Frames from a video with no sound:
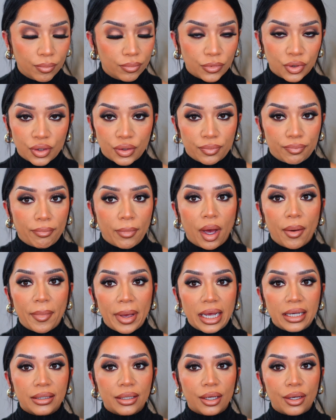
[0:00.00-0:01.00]
just
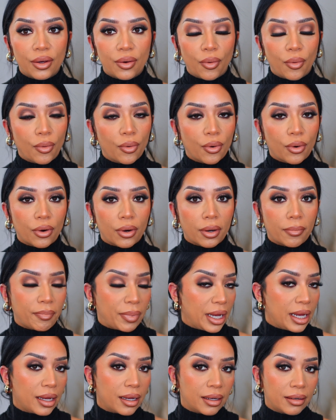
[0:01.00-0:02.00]
amazing, or
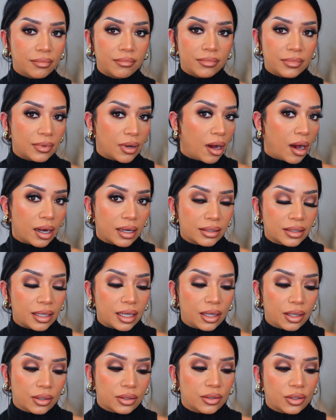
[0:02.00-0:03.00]
pink. Honestly,
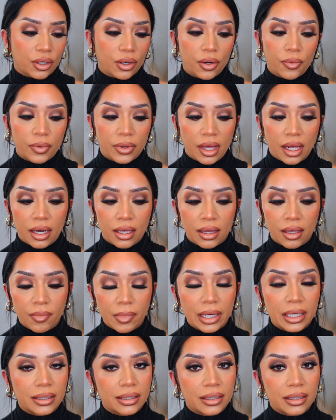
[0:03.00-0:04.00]
it looks good with anything
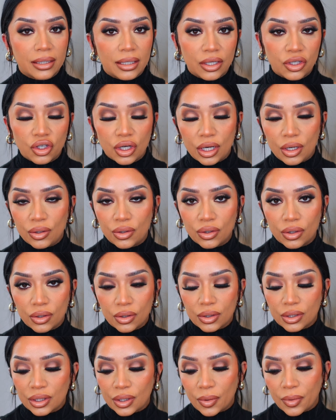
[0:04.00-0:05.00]
because it's such a neutral
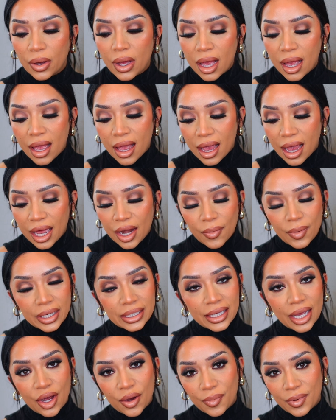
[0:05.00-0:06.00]
look. So
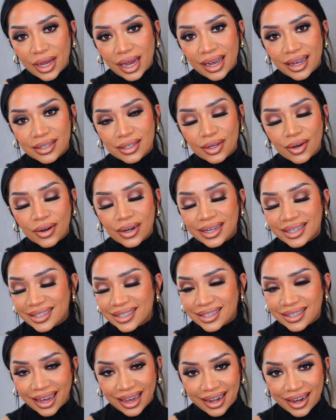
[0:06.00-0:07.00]
anyways, I hope you guys are
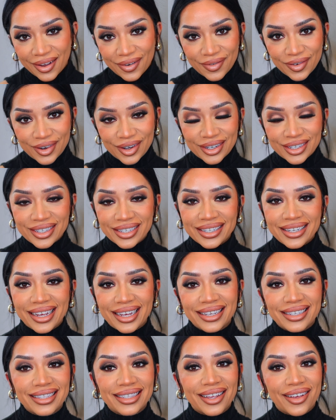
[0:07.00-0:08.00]
excited for
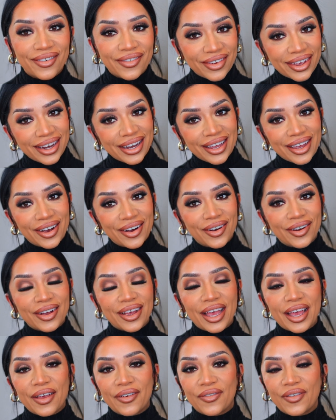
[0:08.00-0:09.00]
today's video.
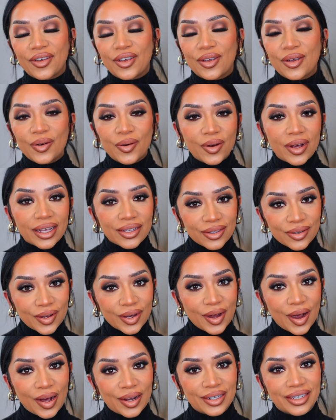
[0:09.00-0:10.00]
If you enjoy
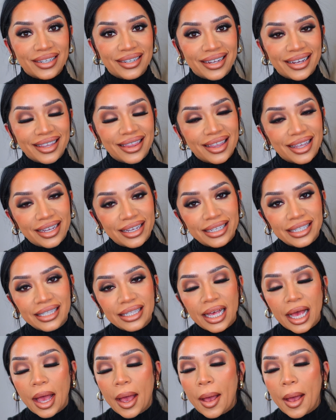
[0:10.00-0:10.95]
content like this,